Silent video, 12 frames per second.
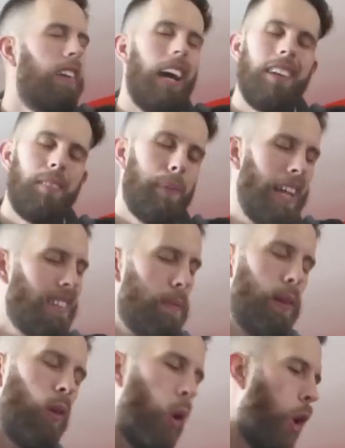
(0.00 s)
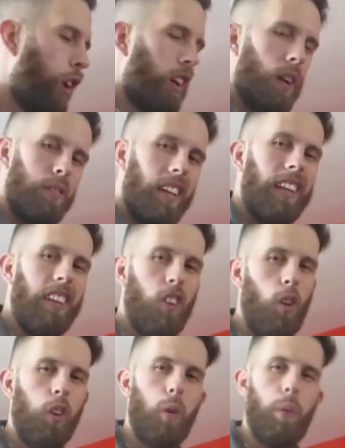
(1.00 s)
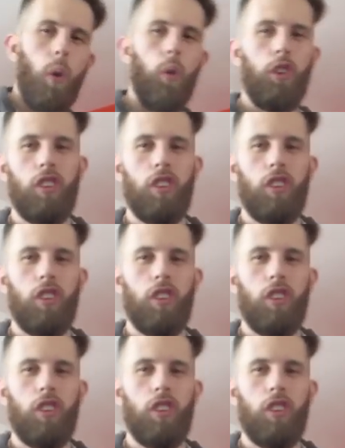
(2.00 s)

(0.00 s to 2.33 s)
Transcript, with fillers: I'm like, but that's gonna be longer. I was like, they're a little bit older.